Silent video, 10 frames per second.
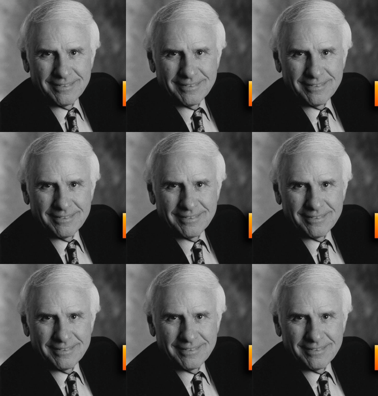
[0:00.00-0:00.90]

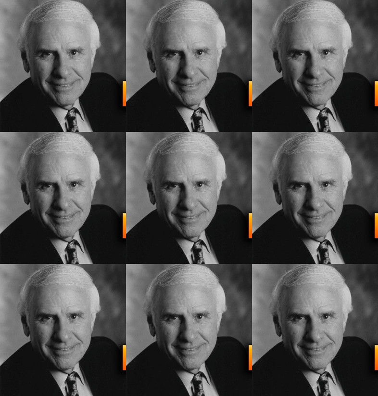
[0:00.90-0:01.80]

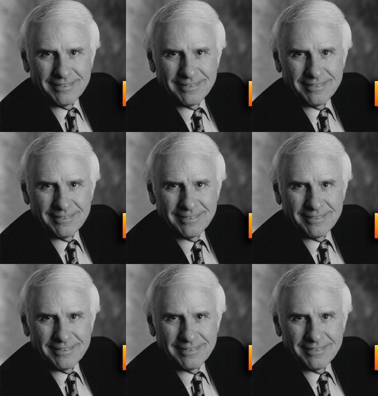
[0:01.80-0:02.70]

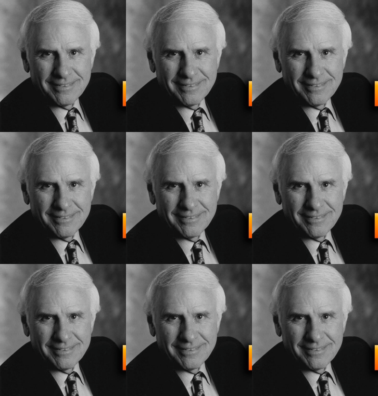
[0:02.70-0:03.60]

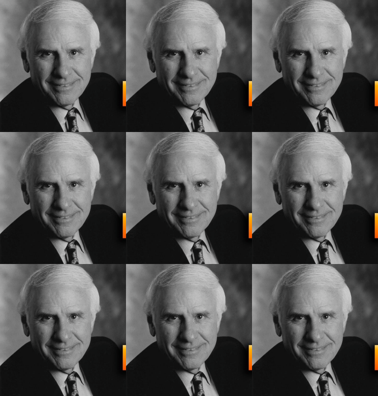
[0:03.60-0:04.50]

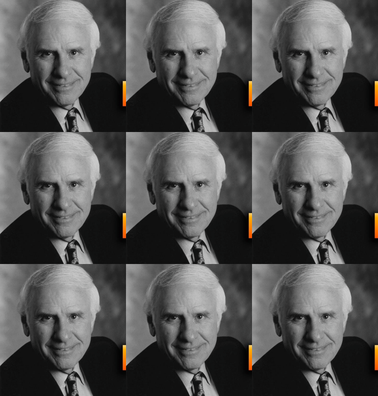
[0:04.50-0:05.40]
No one is speaking in this clip.